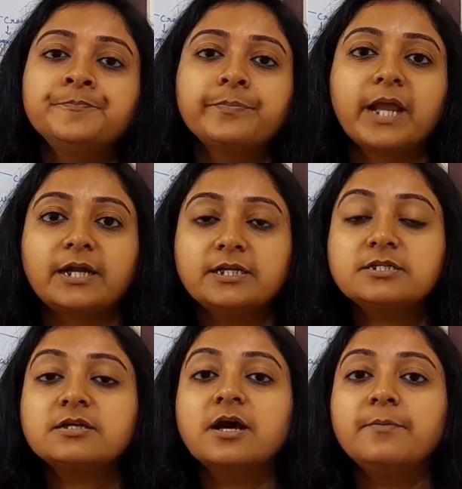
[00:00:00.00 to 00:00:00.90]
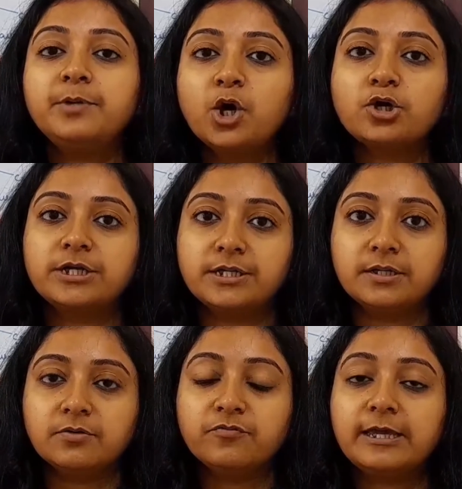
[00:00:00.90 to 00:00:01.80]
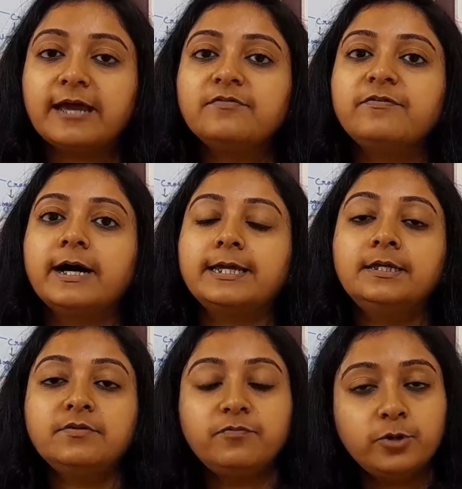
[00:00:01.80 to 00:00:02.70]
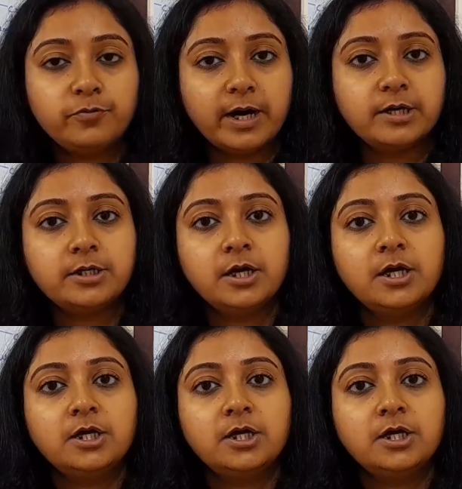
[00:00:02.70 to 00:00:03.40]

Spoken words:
That is purity. We can find, if we want